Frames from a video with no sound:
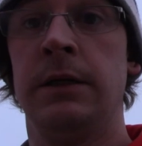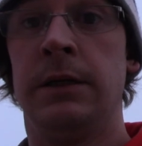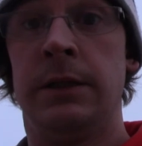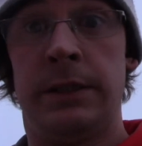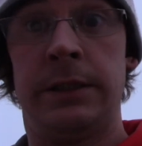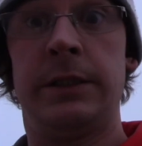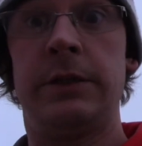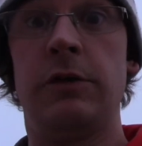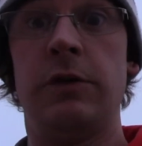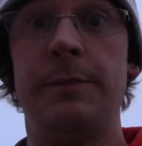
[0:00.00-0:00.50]

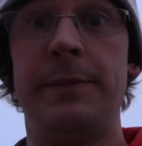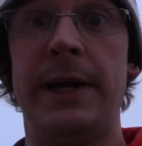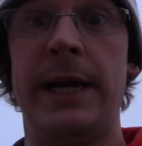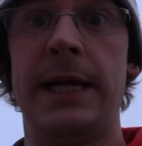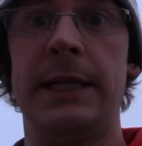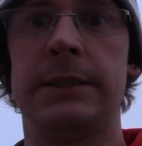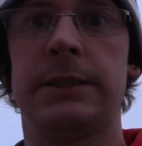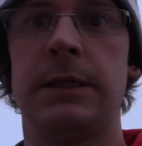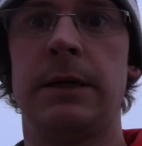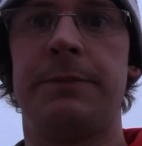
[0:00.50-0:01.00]
see what
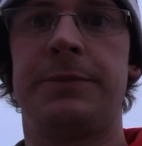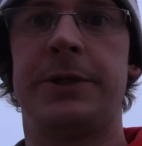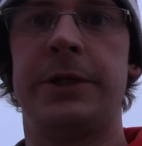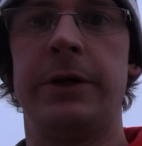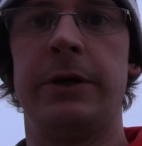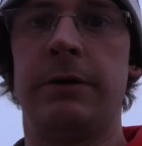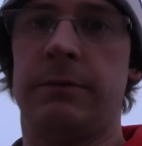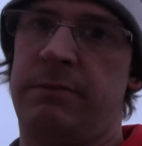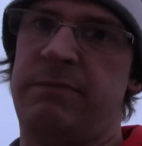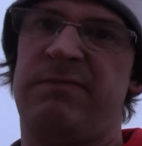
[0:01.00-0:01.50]
Matt's up
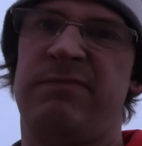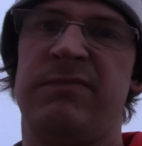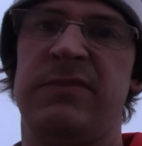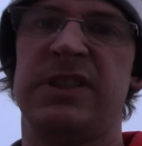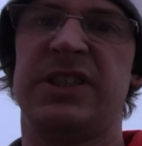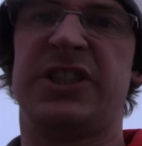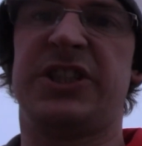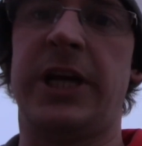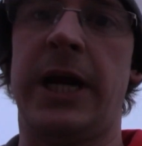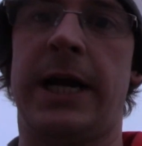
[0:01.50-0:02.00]
to.
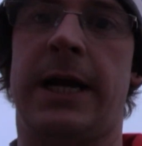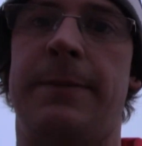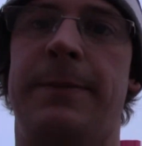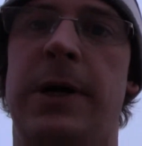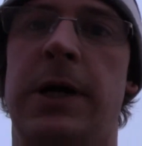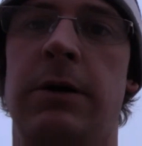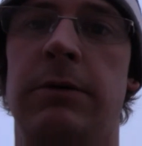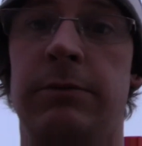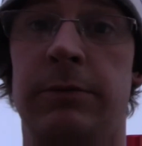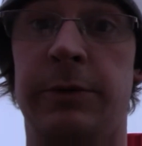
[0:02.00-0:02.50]
Let's check
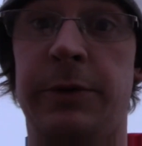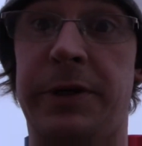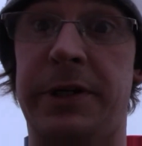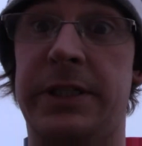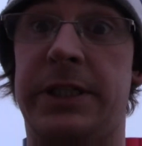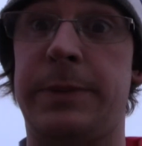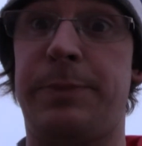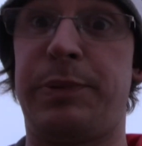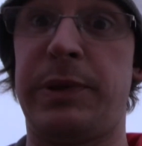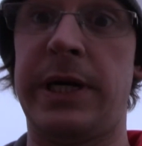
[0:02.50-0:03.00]
him out. We're
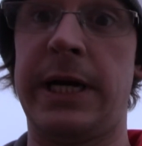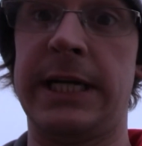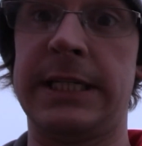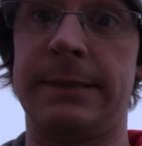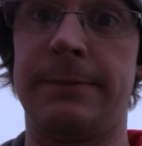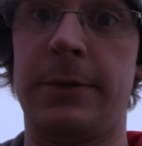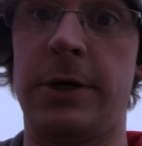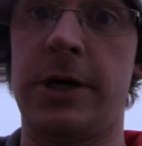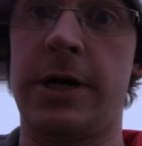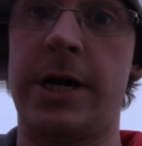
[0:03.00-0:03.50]
gonna
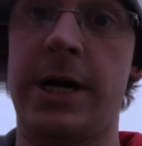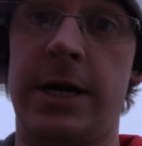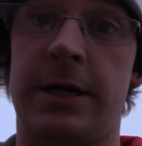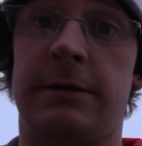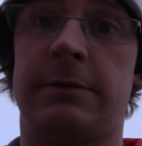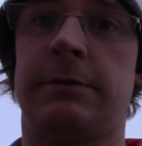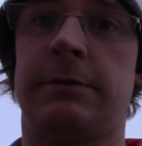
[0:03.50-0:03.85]
surprise him, alright?